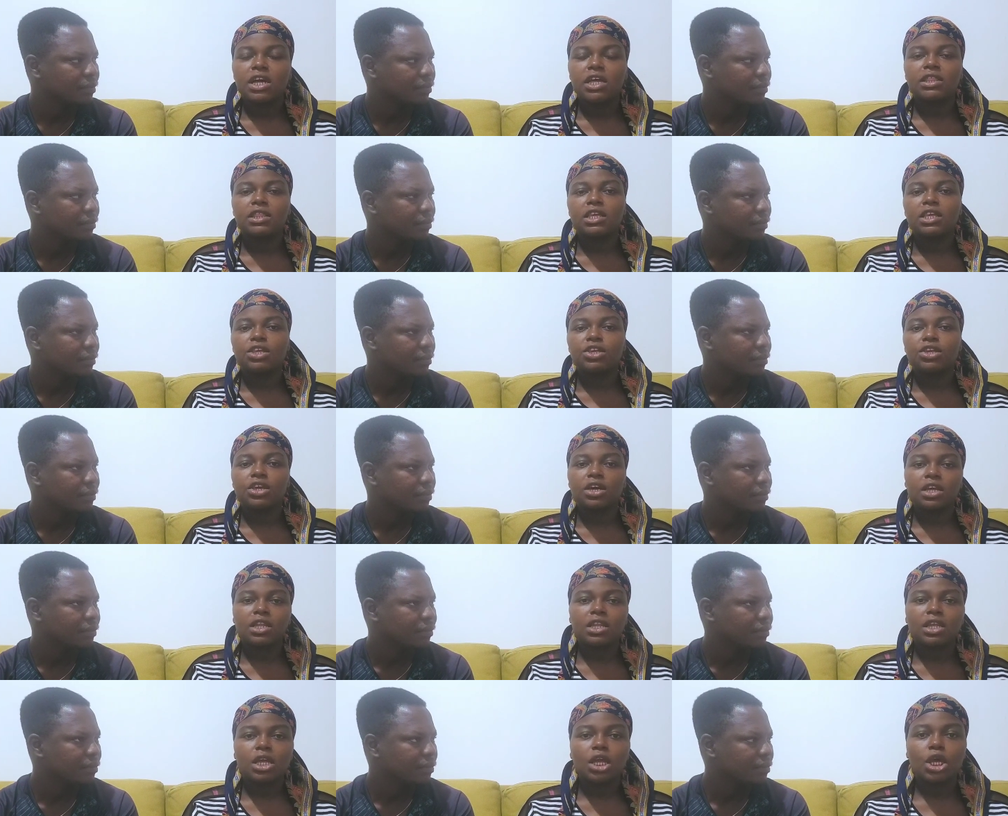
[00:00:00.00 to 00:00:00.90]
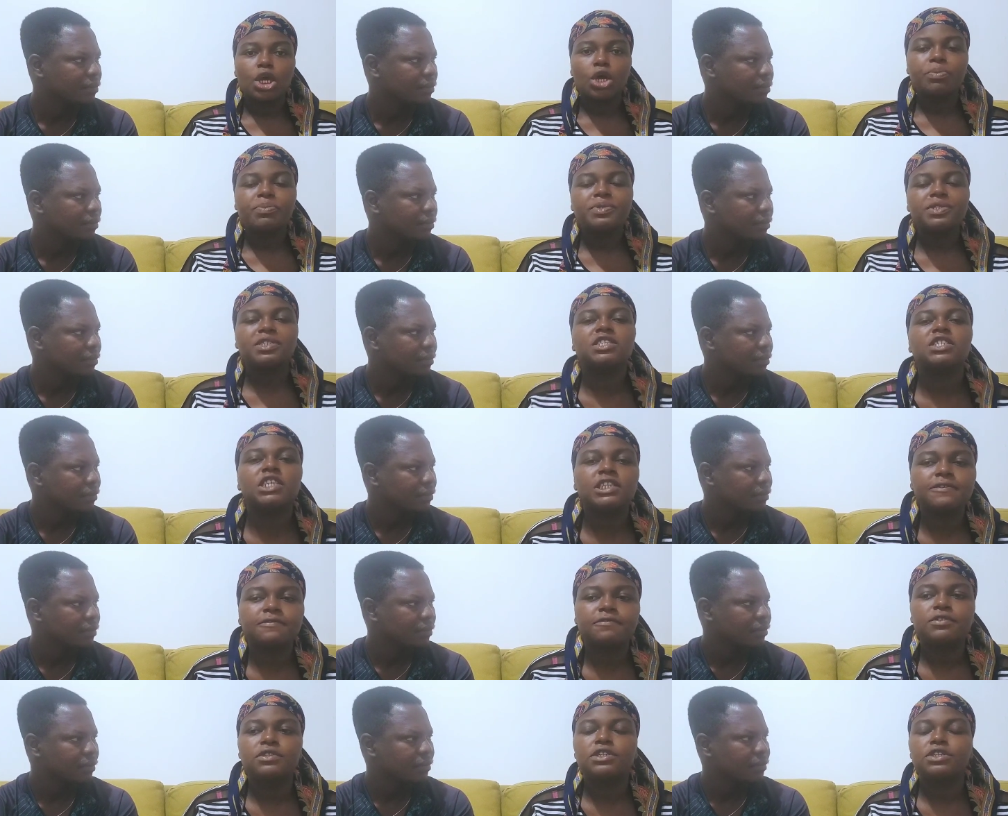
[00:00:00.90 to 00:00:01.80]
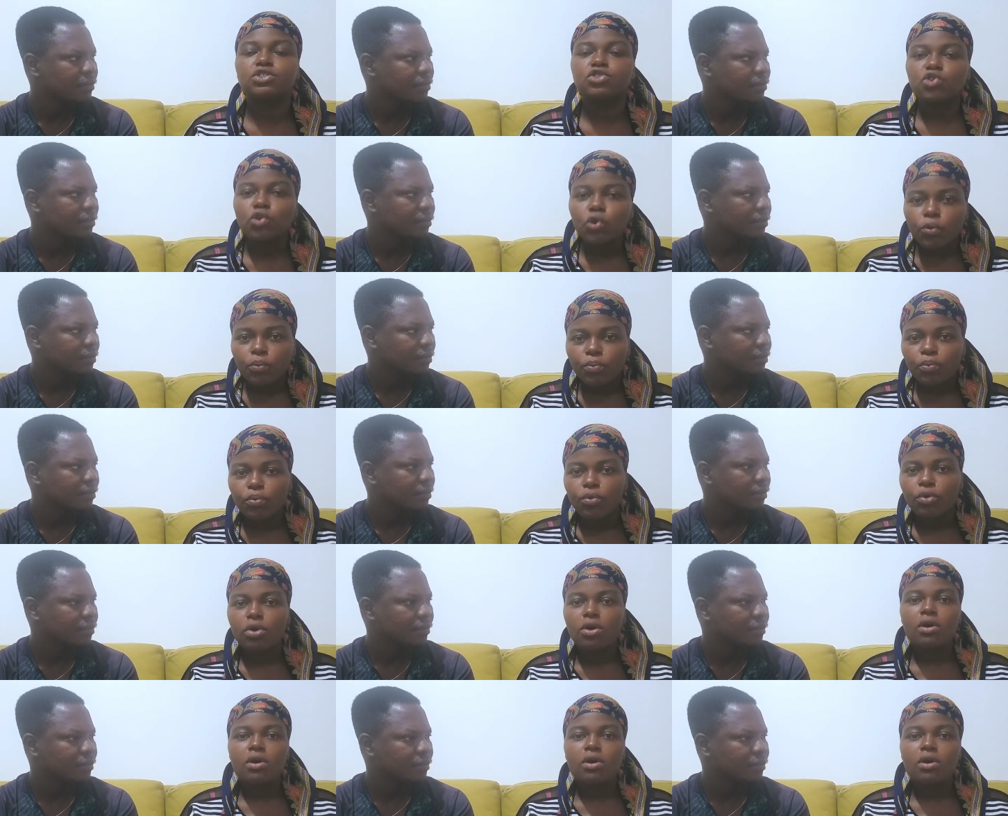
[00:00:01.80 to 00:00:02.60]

Speaker 1: i think you can help search for the job